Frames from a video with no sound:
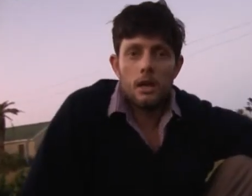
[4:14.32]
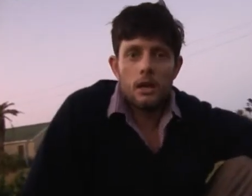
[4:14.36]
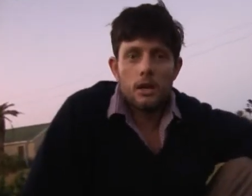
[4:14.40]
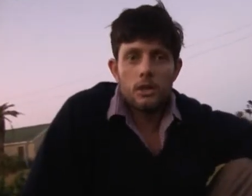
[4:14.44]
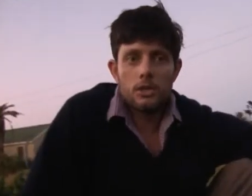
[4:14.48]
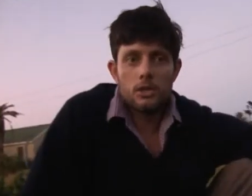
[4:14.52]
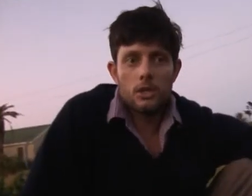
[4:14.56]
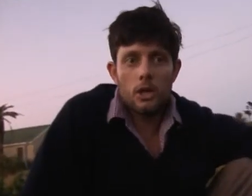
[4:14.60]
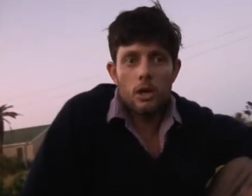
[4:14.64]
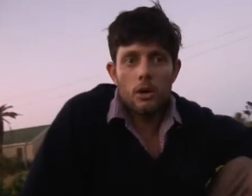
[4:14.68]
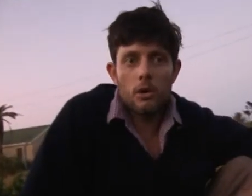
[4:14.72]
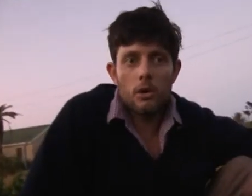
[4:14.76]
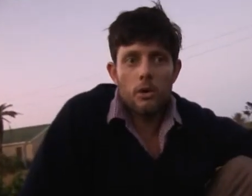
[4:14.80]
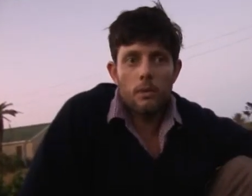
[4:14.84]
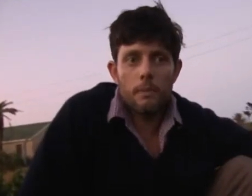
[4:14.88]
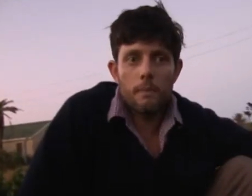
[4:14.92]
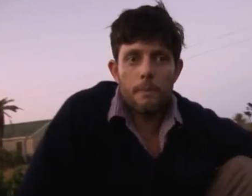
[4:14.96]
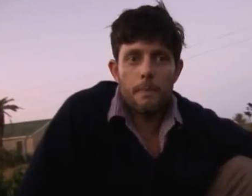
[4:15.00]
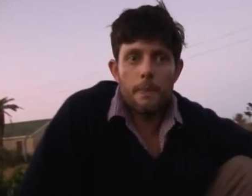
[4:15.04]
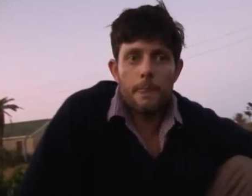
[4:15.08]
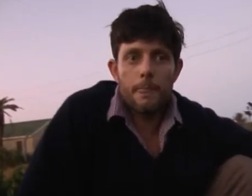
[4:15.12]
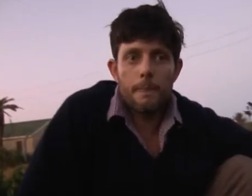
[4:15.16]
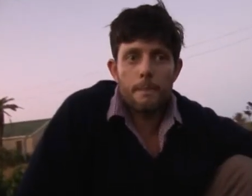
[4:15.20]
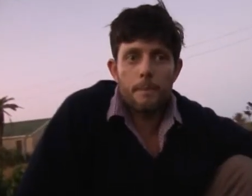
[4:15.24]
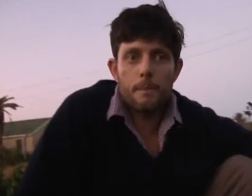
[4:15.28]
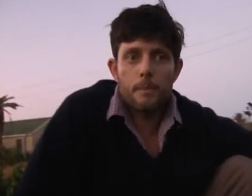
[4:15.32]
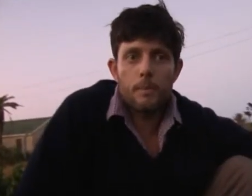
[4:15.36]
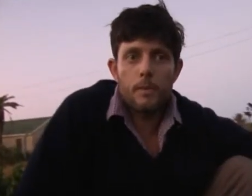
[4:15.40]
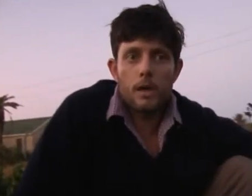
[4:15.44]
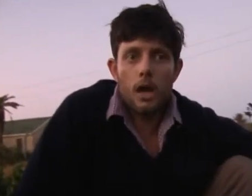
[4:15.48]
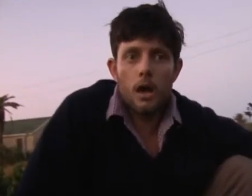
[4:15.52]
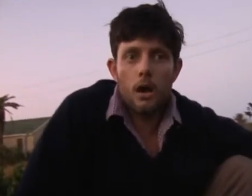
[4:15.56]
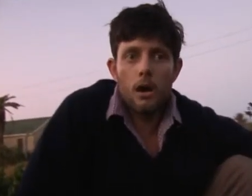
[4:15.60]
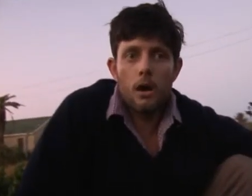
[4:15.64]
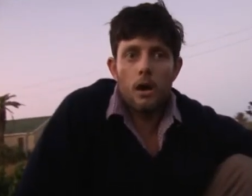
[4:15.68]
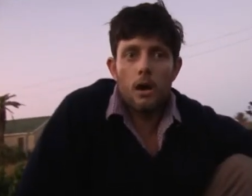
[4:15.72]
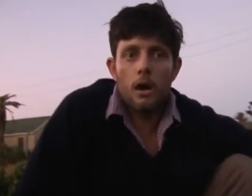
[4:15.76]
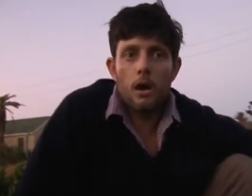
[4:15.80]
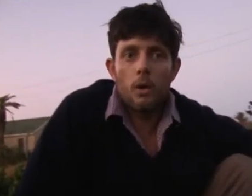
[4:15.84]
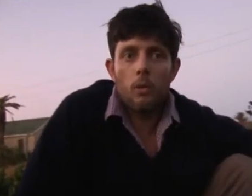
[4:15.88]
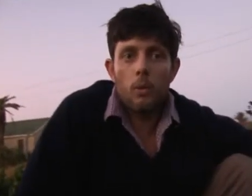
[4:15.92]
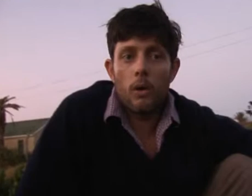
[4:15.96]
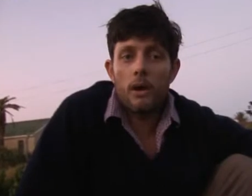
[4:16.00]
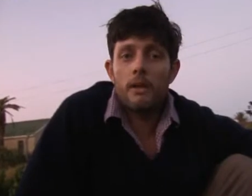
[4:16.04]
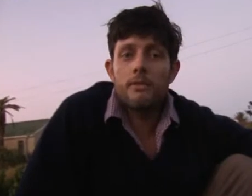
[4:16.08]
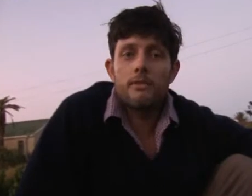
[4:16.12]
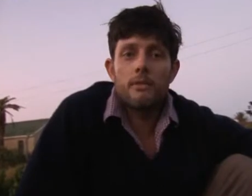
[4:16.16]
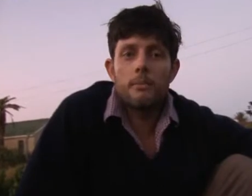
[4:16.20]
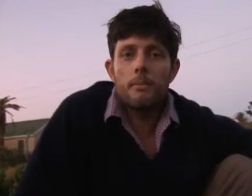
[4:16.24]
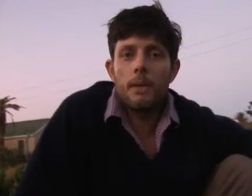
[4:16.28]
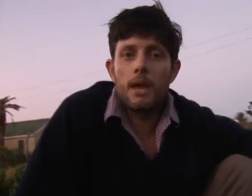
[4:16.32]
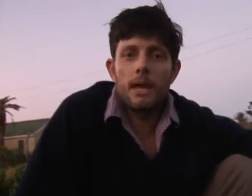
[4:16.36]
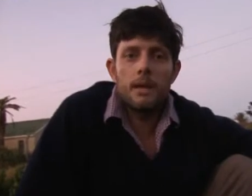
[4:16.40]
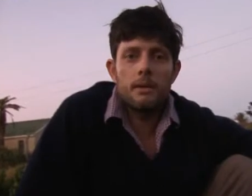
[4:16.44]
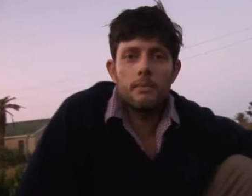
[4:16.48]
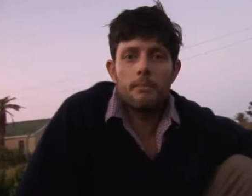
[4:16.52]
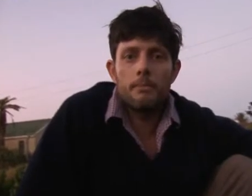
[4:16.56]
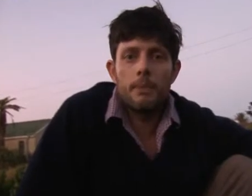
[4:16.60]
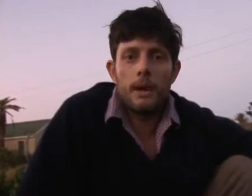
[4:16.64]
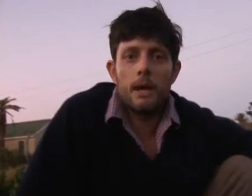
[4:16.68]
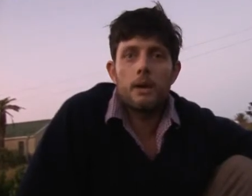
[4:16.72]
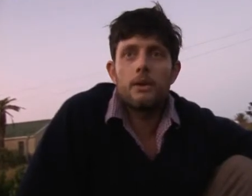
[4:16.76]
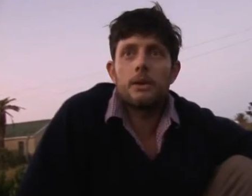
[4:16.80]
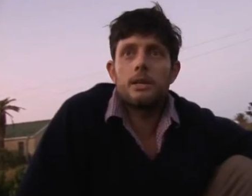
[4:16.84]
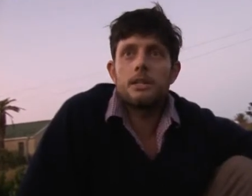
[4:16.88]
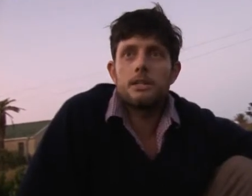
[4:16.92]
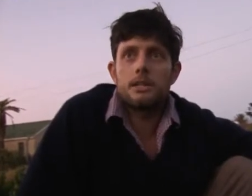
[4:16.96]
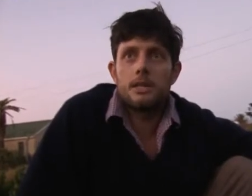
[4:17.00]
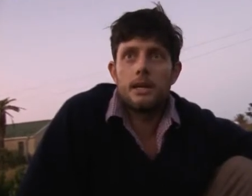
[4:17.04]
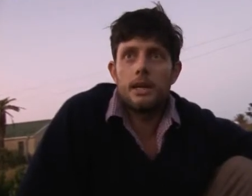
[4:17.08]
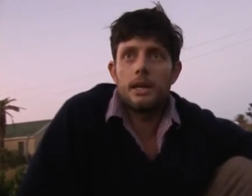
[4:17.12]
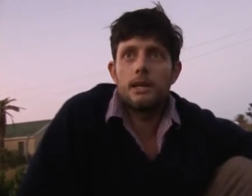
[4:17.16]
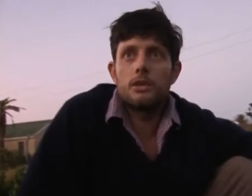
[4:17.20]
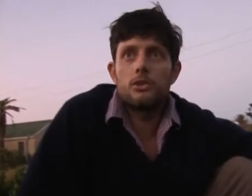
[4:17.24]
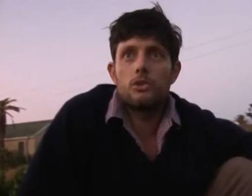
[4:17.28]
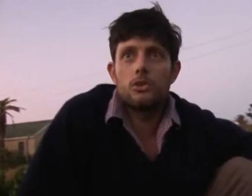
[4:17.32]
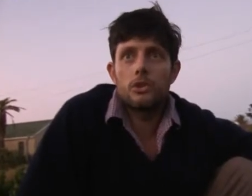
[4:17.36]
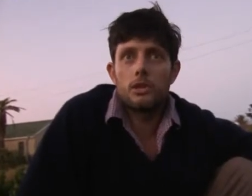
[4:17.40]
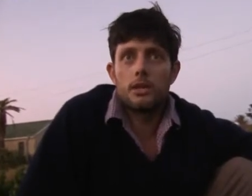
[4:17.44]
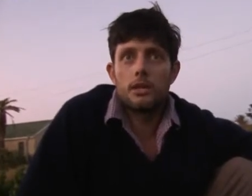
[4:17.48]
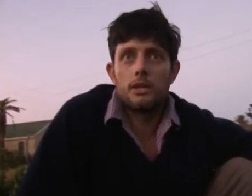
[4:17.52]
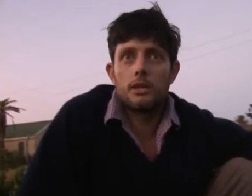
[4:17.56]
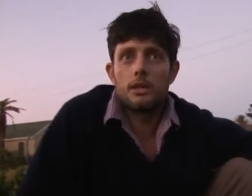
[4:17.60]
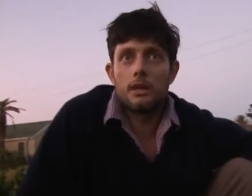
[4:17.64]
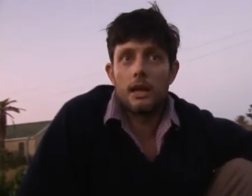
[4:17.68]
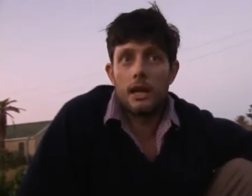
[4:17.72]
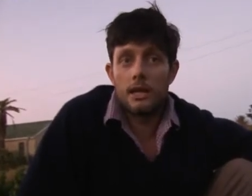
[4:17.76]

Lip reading: So one of the main barriers to entry,